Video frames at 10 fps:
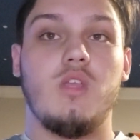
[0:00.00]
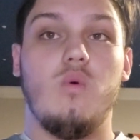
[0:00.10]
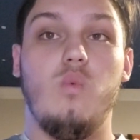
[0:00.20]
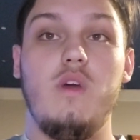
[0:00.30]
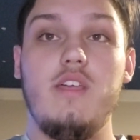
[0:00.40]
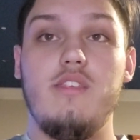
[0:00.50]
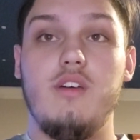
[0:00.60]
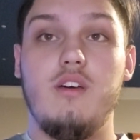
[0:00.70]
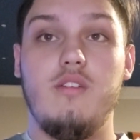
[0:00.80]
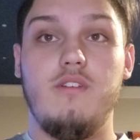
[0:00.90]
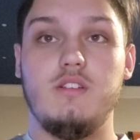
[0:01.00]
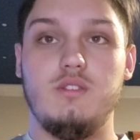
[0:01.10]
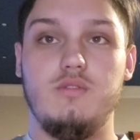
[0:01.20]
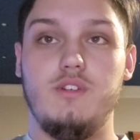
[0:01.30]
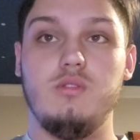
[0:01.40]
With
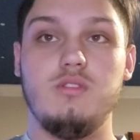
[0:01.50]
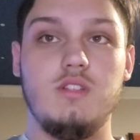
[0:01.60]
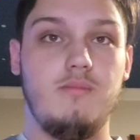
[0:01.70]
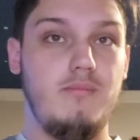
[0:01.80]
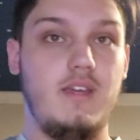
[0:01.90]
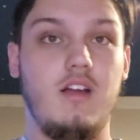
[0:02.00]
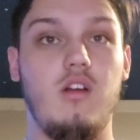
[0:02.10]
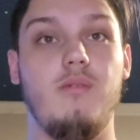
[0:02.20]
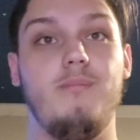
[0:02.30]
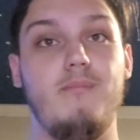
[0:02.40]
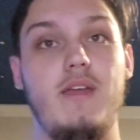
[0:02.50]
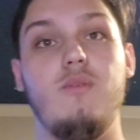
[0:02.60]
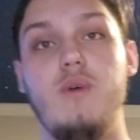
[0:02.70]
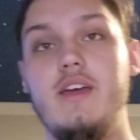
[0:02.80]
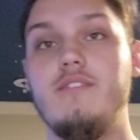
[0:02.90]
fossil fuels being our
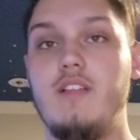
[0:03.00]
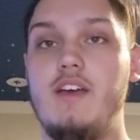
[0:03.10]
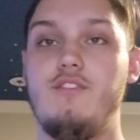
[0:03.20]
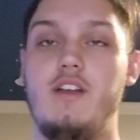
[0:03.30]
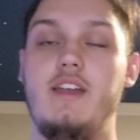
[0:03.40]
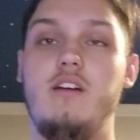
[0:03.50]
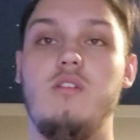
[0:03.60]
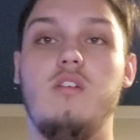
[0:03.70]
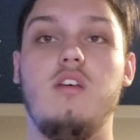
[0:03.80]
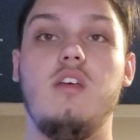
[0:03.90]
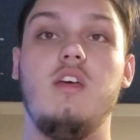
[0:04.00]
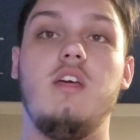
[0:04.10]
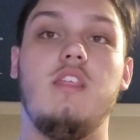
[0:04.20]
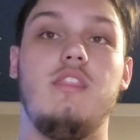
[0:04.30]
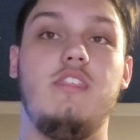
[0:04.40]
main way of life right now,
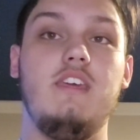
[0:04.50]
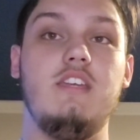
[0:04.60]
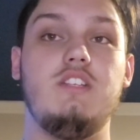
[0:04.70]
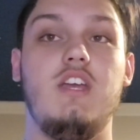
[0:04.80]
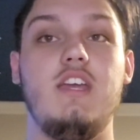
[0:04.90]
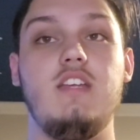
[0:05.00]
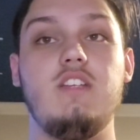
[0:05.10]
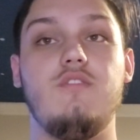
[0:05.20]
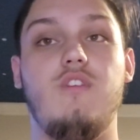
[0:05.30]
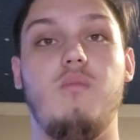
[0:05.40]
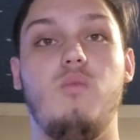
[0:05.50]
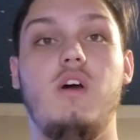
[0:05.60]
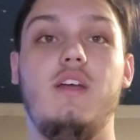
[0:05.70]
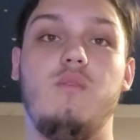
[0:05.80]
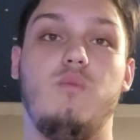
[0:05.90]
the change from
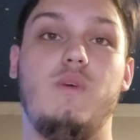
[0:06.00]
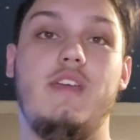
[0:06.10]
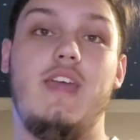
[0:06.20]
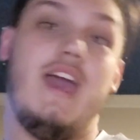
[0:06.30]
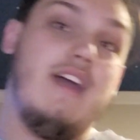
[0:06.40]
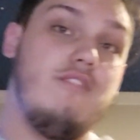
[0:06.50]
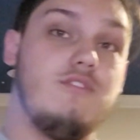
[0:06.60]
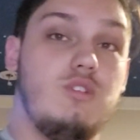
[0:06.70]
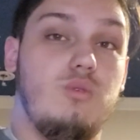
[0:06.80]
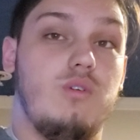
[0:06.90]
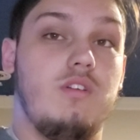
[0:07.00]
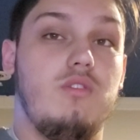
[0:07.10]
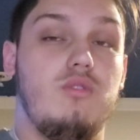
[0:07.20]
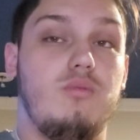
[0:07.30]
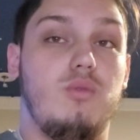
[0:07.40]
what we have to
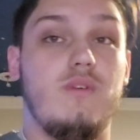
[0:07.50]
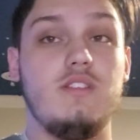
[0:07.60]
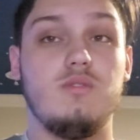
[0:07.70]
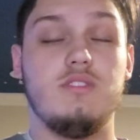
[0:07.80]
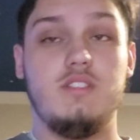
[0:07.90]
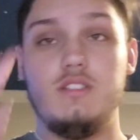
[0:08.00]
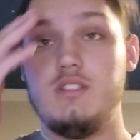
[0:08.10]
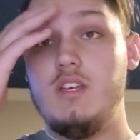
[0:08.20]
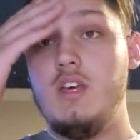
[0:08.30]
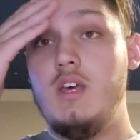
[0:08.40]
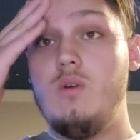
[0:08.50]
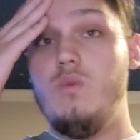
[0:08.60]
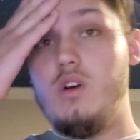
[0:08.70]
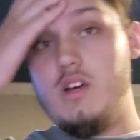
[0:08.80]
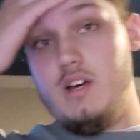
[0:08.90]
renewable resources
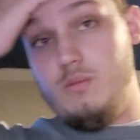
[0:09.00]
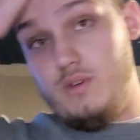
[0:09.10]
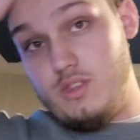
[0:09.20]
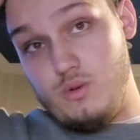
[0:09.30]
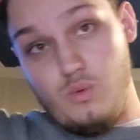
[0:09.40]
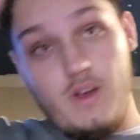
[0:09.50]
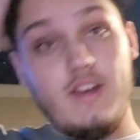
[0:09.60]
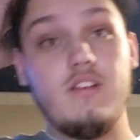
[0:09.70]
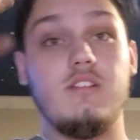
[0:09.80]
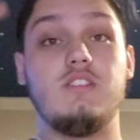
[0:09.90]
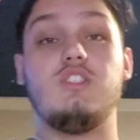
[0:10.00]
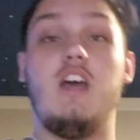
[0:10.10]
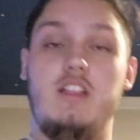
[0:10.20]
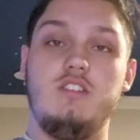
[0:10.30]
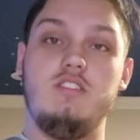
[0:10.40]
will come with great
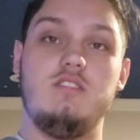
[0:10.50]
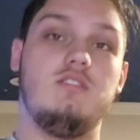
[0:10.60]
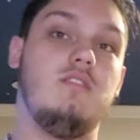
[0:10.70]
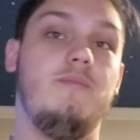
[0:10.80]
challenges.